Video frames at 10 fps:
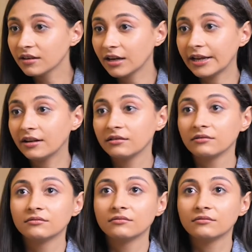like,
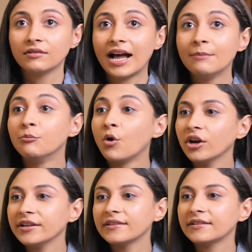I'm
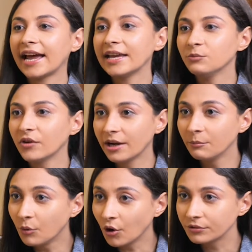born in the time where
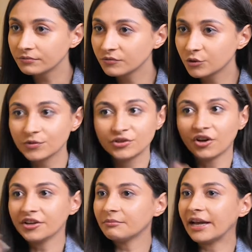I'm born, which was
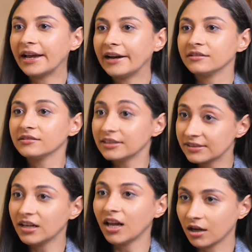not in my hand.
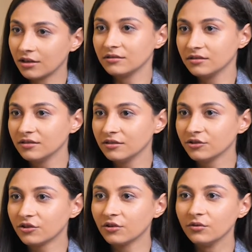It's a luck,
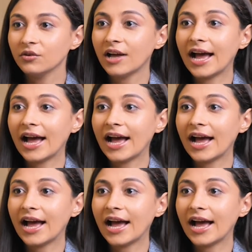you know.